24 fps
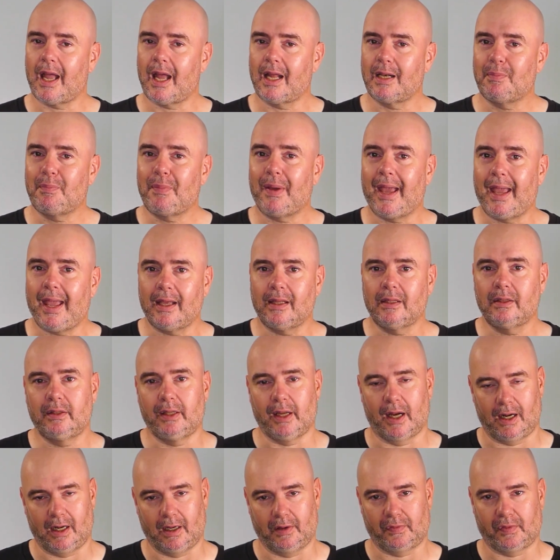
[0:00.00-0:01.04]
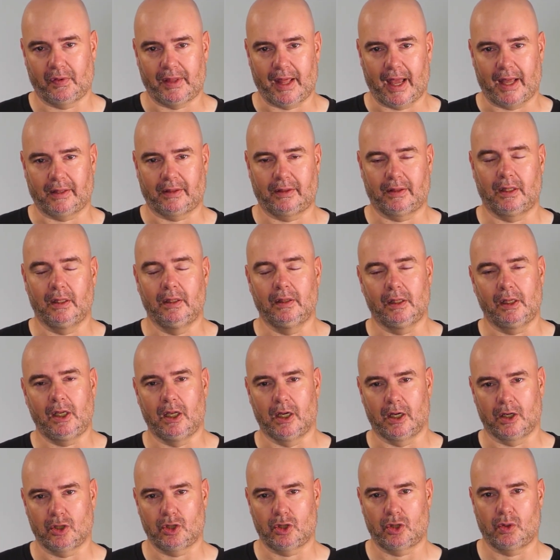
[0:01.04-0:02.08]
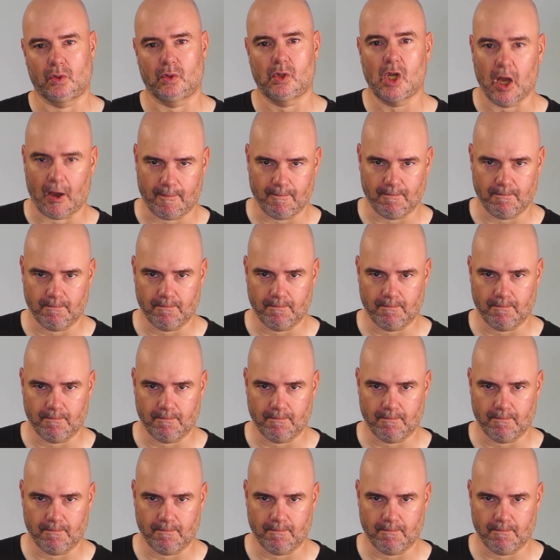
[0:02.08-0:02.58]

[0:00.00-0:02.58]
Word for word: and paying dearly for that in the years to come.